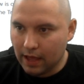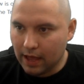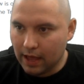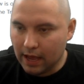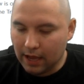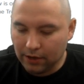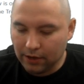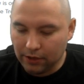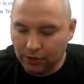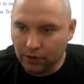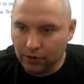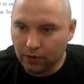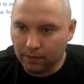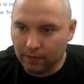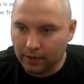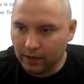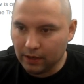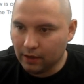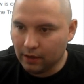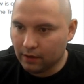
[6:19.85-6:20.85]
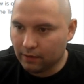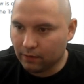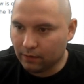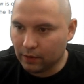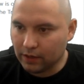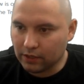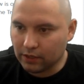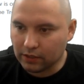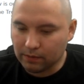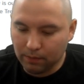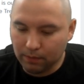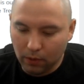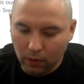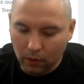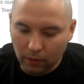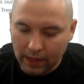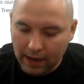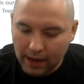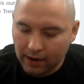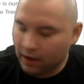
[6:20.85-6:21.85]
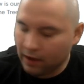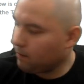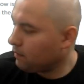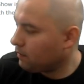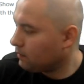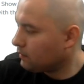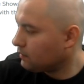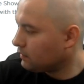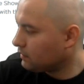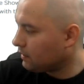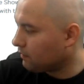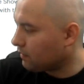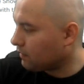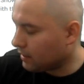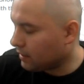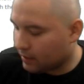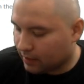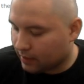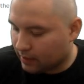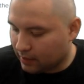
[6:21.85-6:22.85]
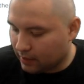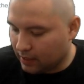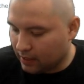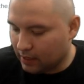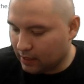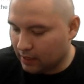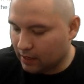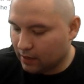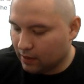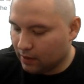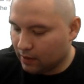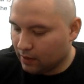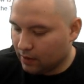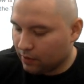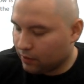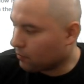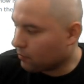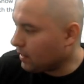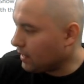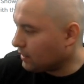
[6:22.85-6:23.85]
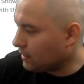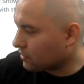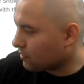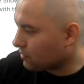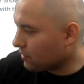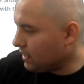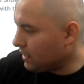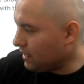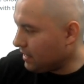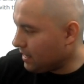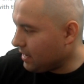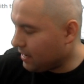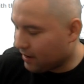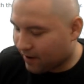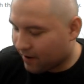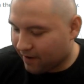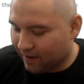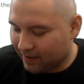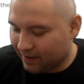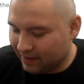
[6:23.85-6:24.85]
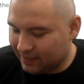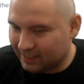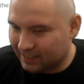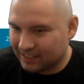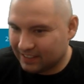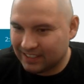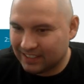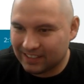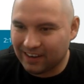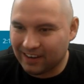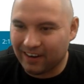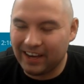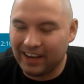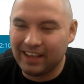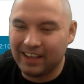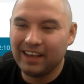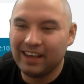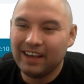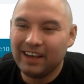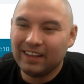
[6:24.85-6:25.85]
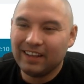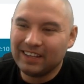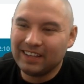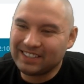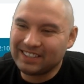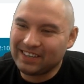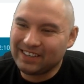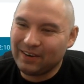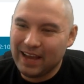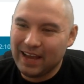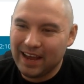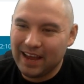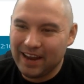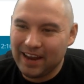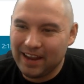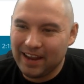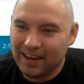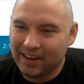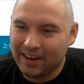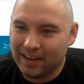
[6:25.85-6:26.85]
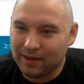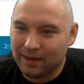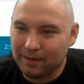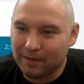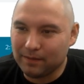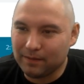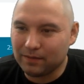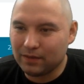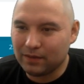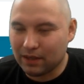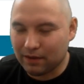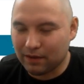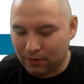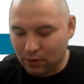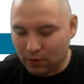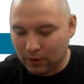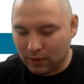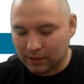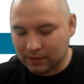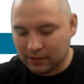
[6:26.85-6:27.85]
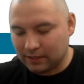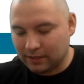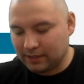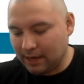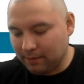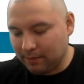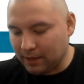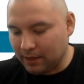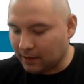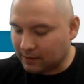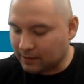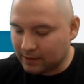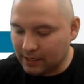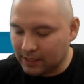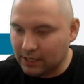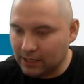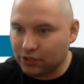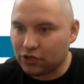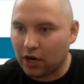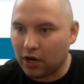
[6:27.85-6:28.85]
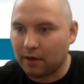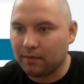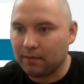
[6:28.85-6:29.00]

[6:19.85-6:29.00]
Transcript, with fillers: at Udemy, if we can just pull that up, see if I can get the right screen here. Sorry. Let's go ahead and look for courses. Same thing, C#.